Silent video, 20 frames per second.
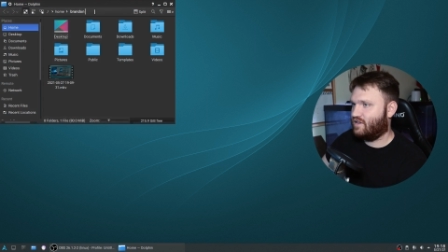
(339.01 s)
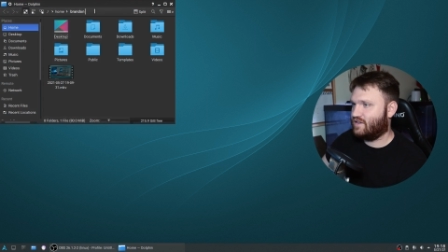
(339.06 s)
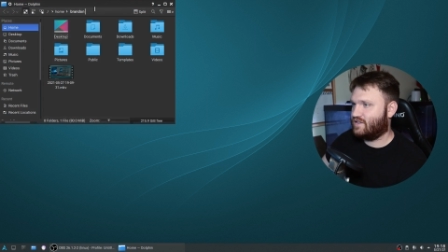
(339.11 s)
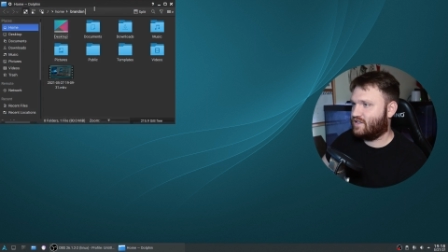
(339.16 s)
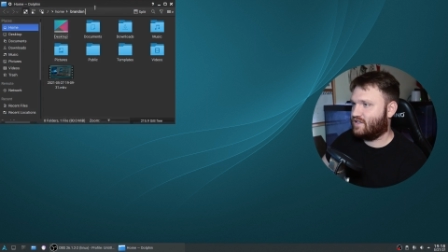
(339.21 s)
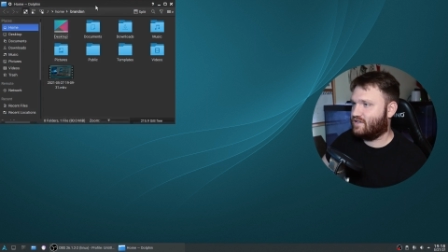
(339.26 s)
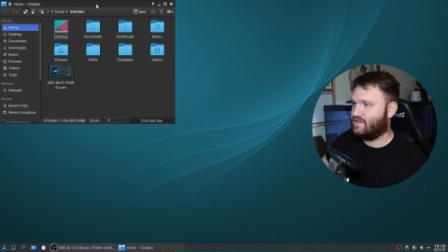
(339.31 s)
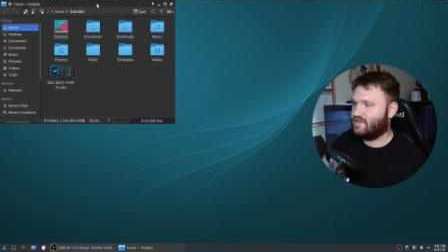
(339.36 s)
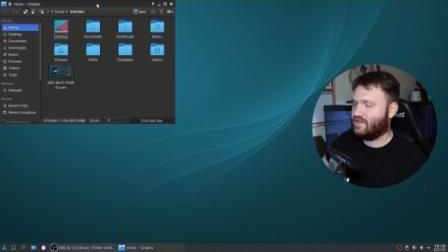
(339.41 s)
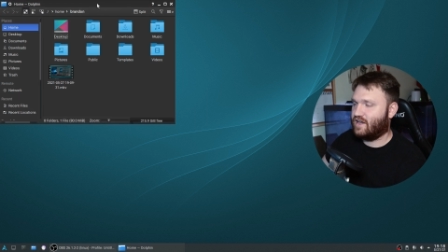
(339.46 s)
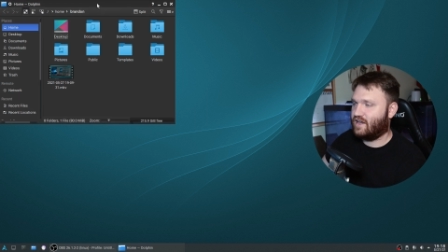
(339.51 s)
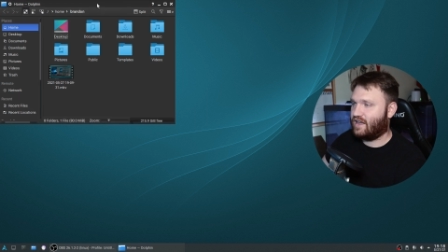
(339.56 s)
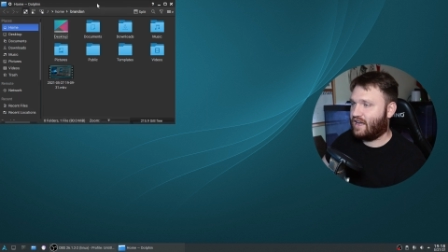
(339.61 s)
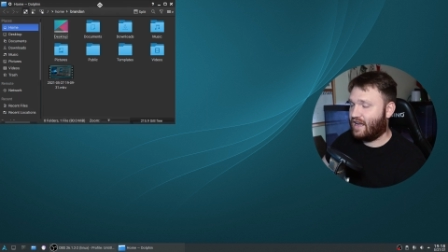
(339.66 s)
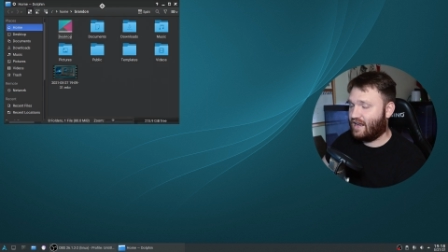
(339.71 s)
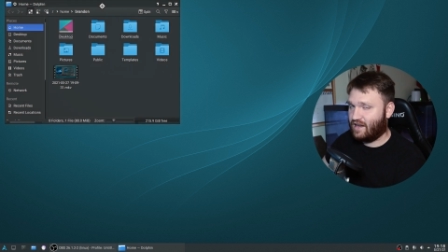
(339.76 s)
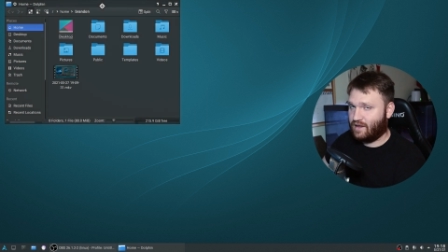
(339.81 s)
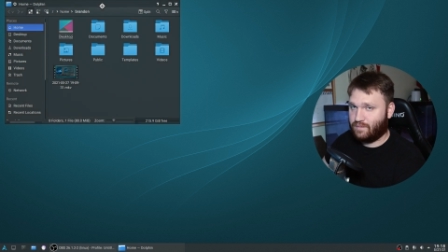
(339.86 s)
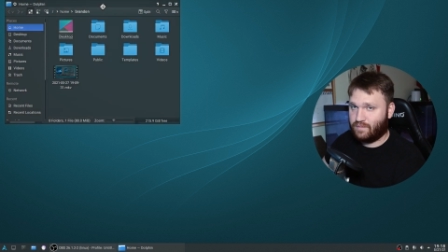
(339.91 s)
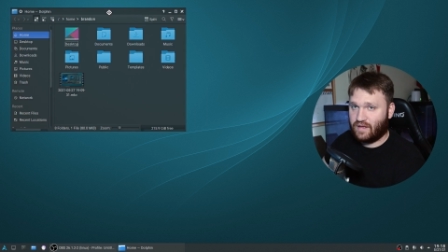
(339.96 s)
this is uh,
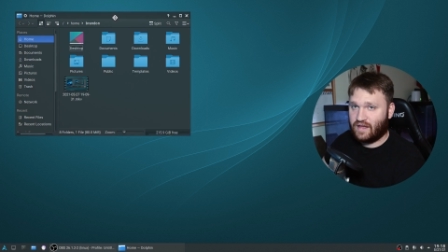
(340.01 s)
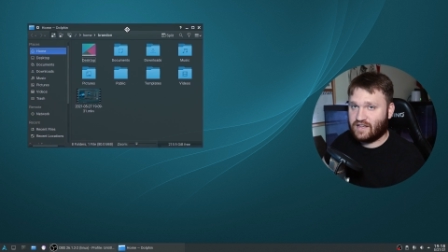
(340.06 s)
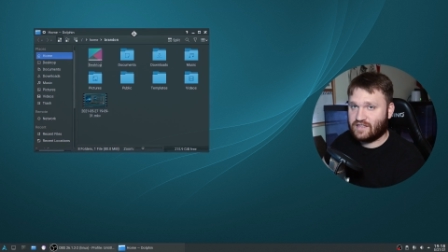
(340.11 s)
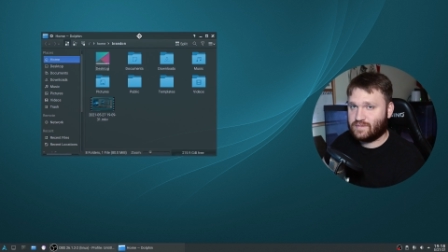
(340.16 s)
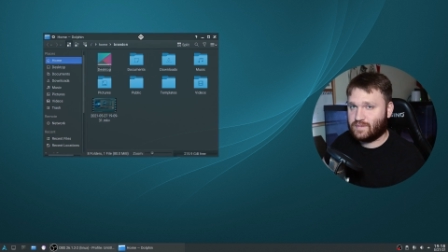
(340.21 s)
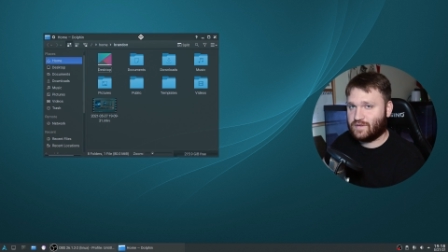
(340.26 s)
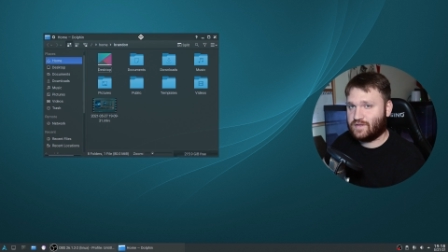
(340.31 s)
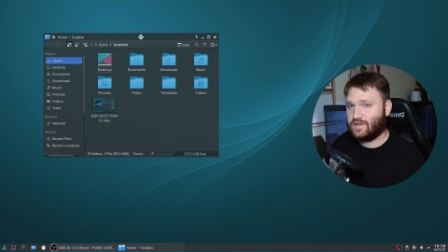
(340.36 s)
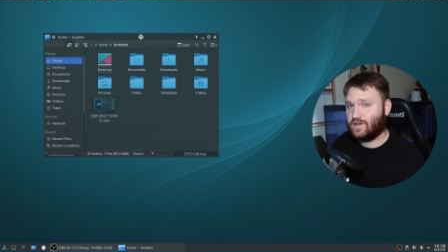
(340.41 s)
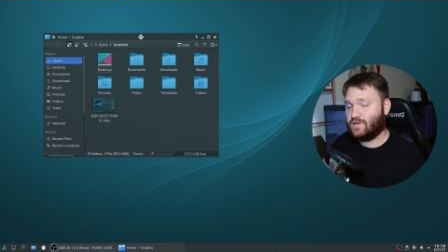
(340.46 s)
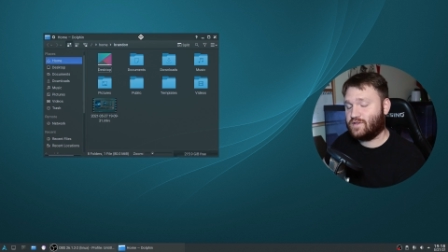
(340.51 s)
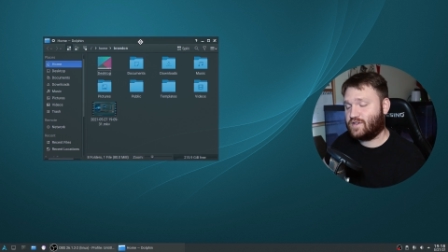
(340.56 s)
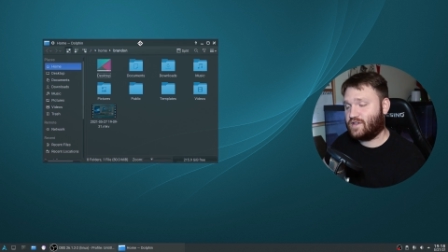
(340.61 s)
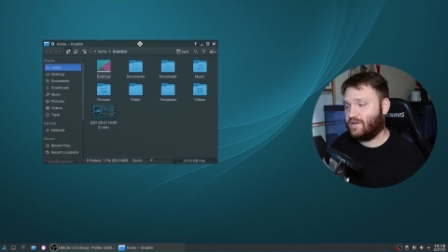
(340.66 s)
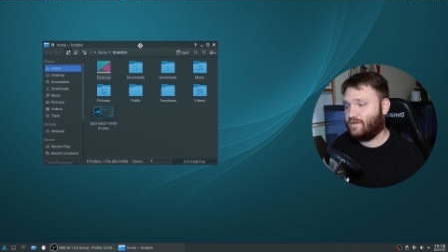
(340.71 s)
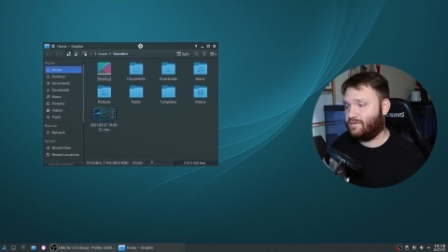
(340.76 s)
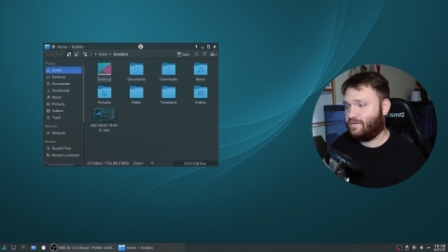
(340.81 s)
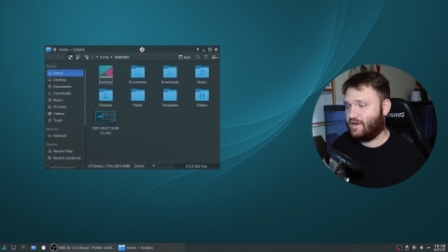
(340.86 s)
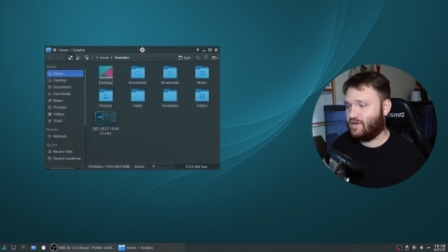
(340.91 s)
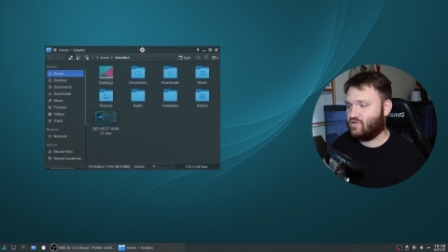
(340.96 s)
K D E Plasma, so it's
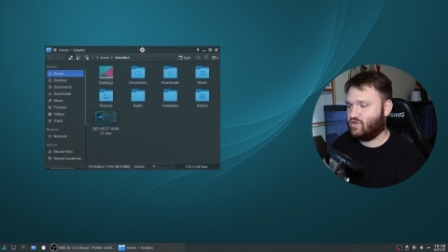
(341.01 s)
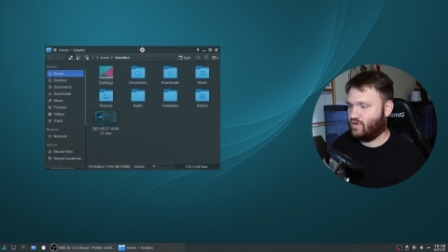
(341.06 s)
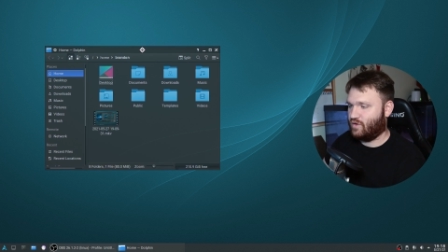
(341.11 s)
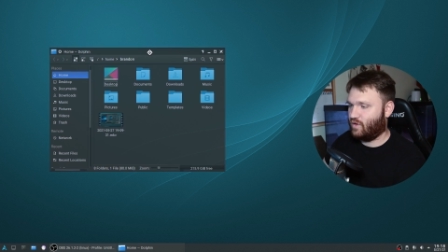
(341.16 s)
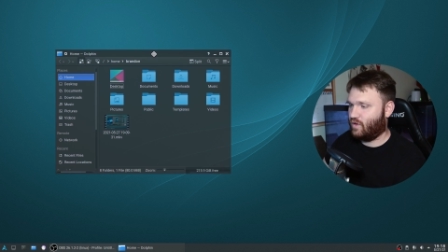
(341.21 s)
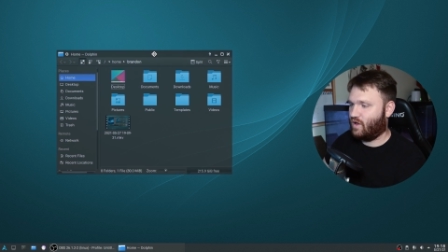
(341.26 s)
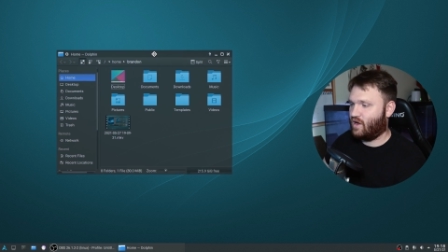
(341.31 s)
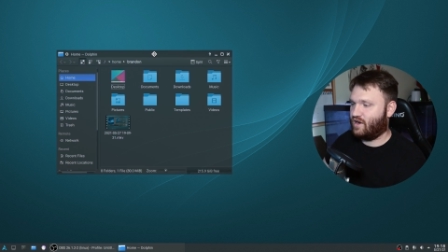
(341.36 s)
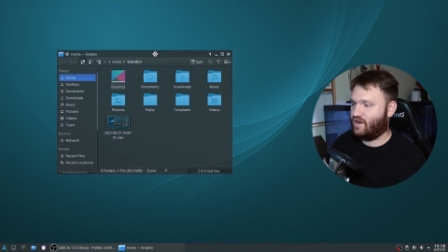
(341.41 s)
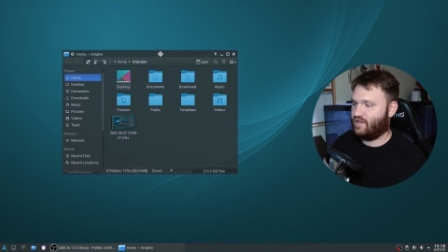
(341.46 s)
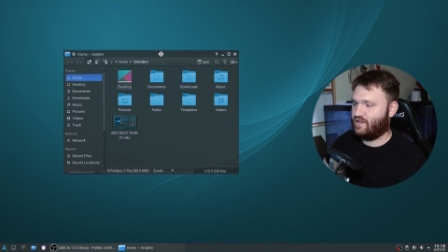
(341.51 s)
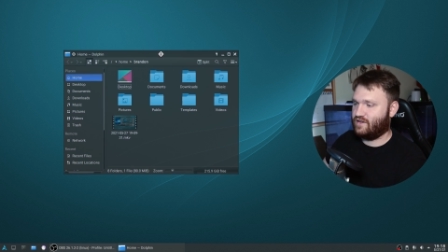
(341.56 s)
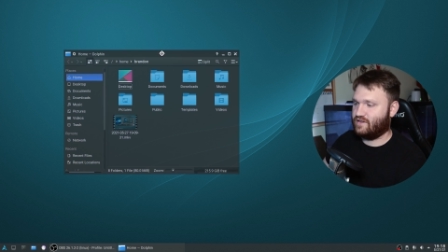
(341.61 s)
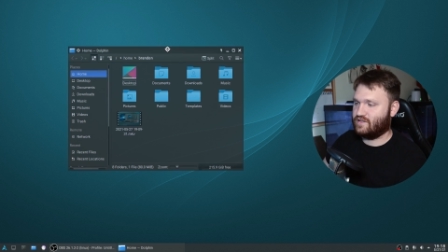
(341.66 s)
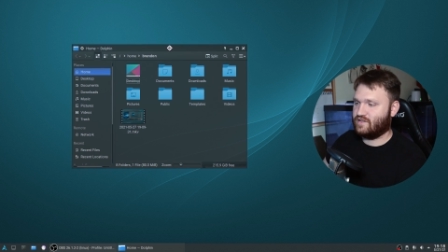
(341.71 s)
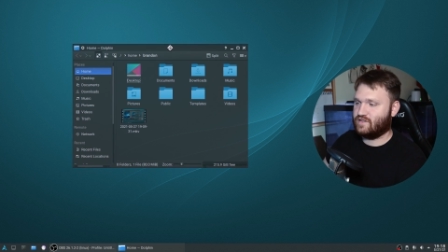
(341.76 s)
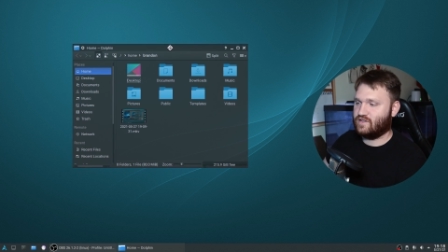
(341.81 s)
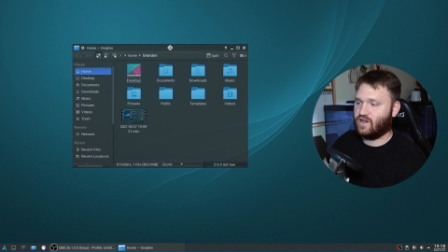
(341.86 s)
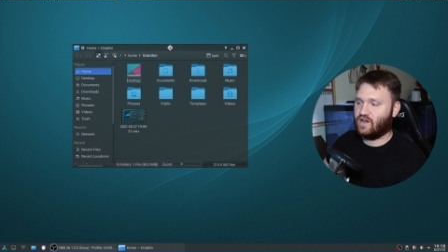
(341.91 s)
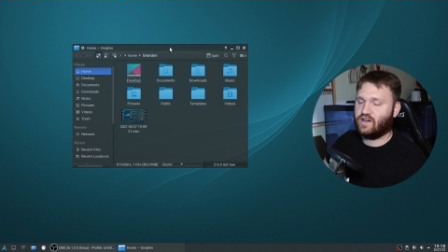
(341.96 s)
going to feature a lot of the
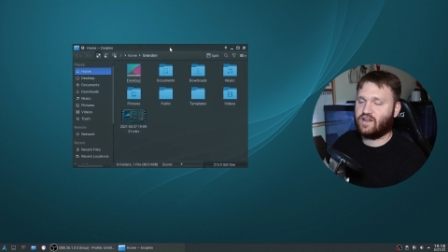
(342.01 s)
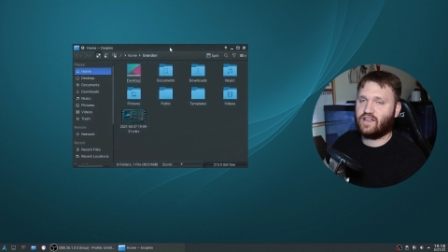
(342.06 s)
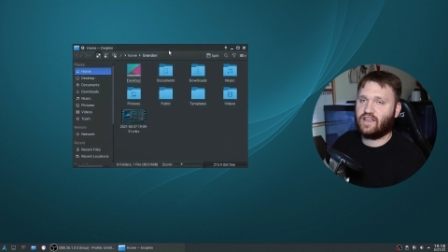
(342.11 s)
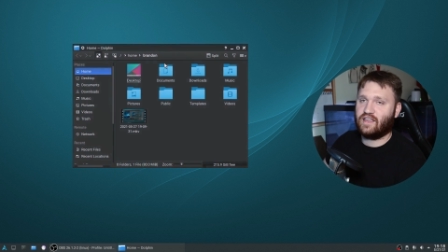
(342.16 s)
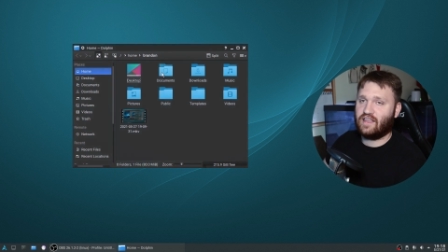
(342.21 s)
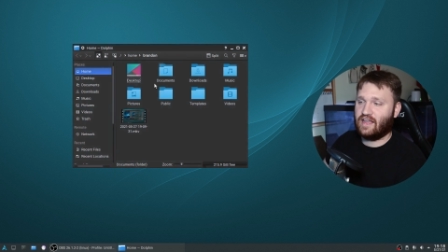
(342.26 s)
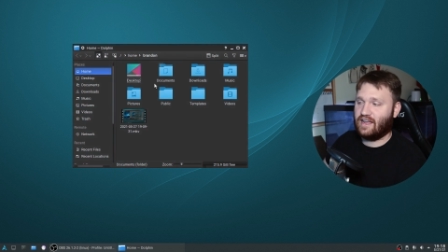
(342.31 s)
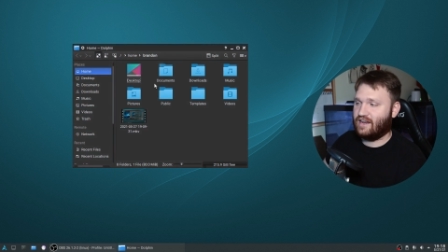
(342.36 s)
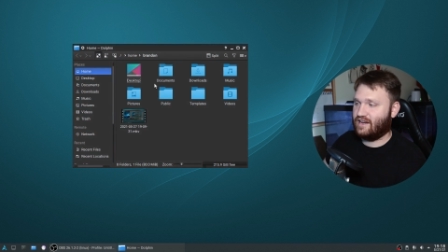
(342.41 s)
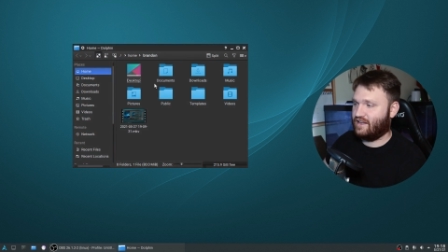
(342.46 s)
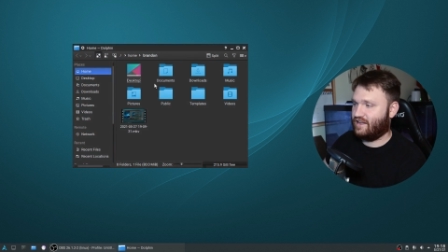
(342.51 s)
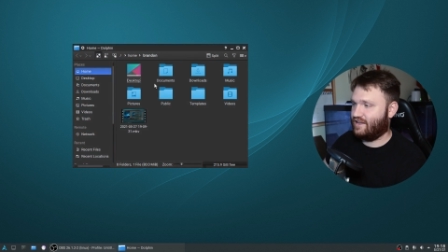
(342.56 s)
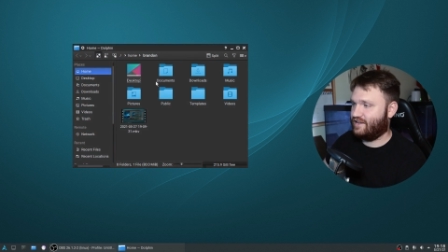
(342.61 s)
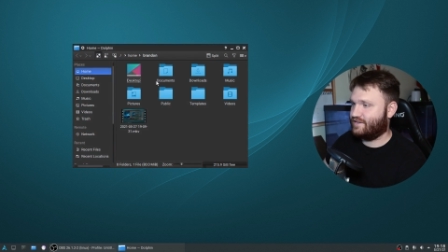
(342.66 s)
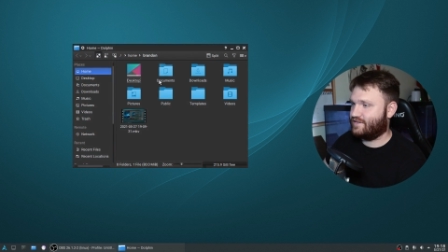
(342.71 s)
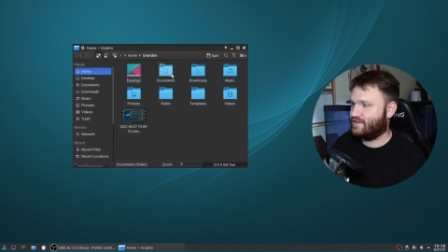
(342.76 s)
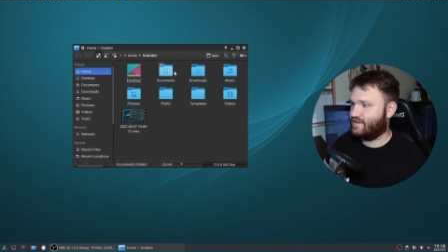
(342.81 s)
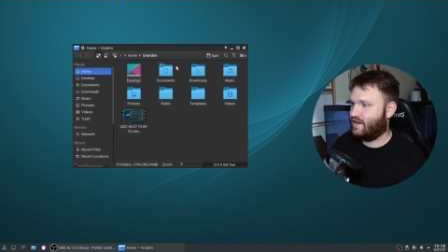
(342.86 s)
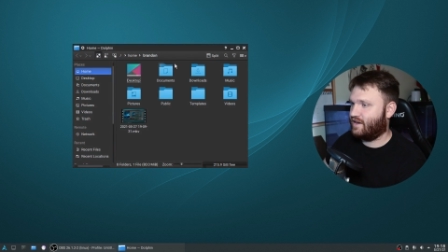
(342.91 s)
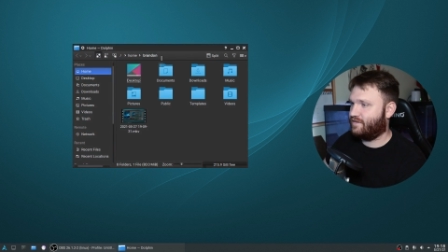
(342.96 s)
stock K D E
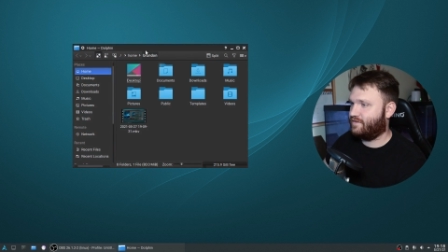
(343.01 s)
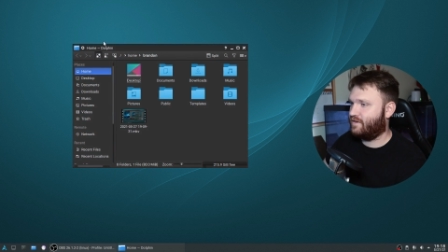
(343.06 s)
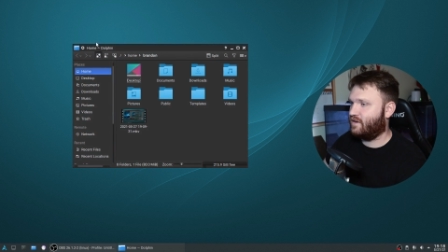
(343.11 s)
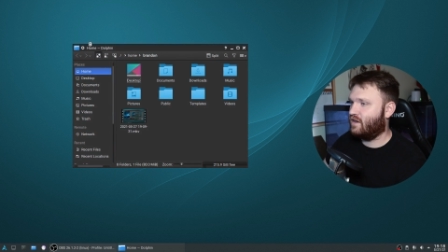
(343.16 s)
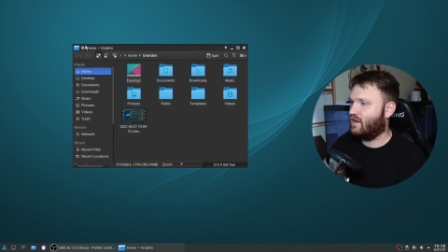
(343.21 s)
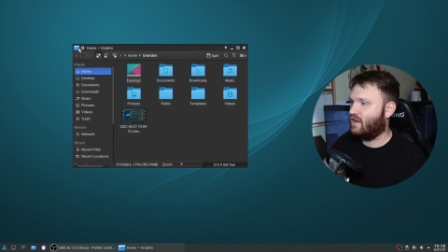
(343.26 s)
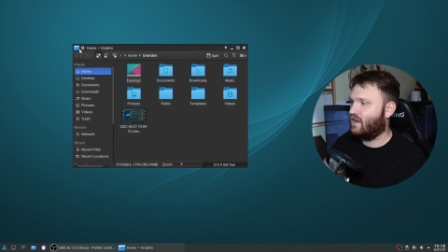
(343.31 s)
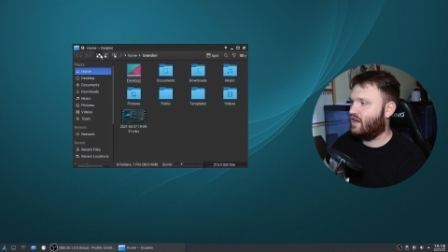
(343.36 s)
stuff.